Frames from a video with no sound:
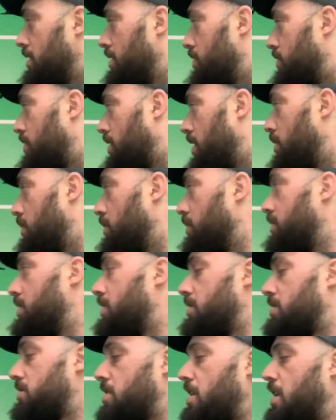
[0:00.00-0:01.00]
So,
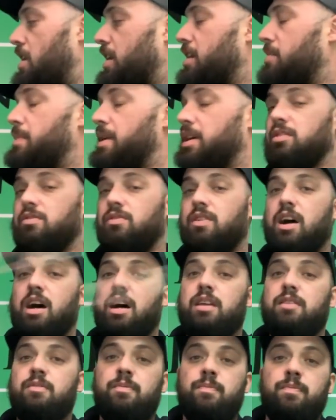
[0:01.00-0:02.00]
talking about the
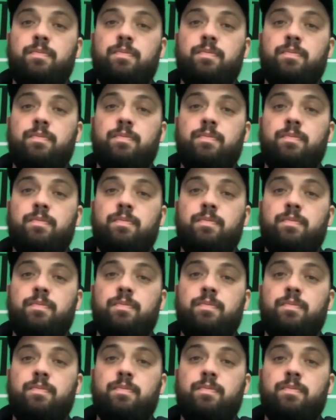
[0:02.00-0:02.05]
rod,